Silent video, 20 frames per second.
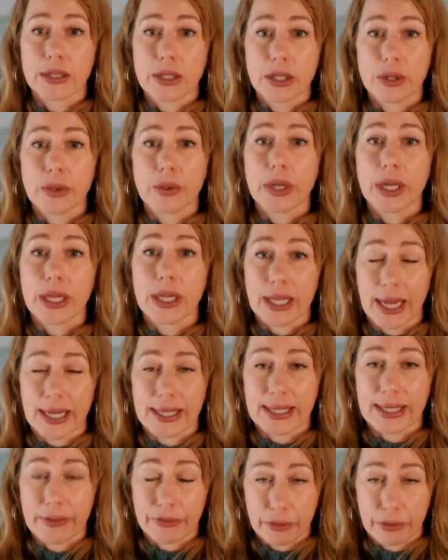to collect
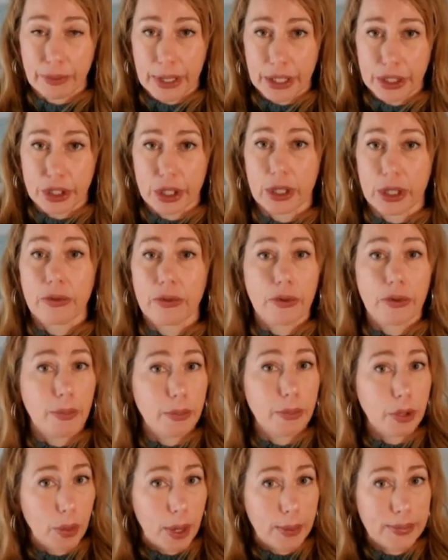information from
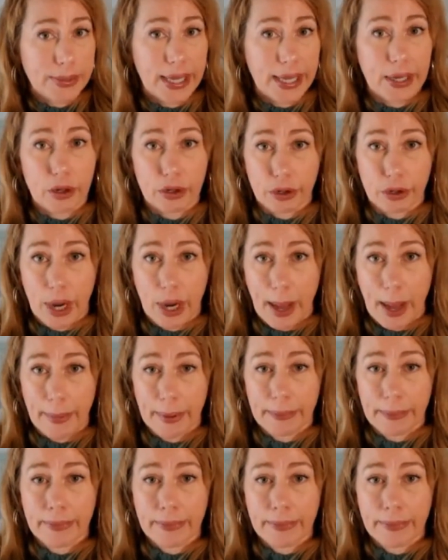your website or your app.